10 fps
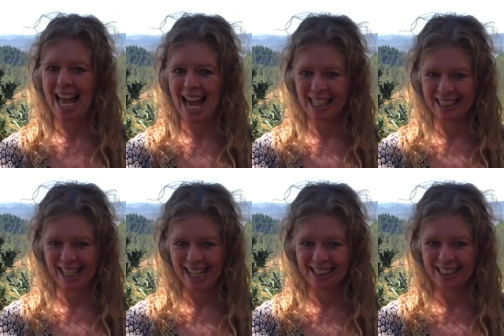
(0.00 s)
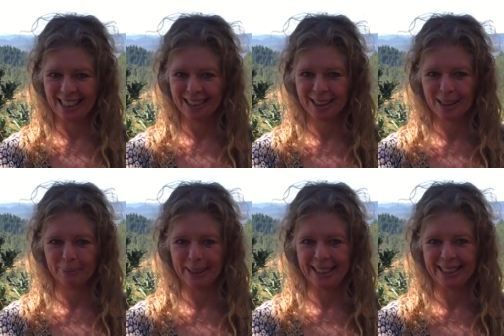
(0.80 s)
at lightning
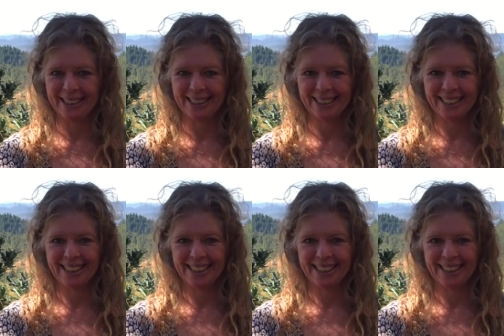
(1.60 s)
speed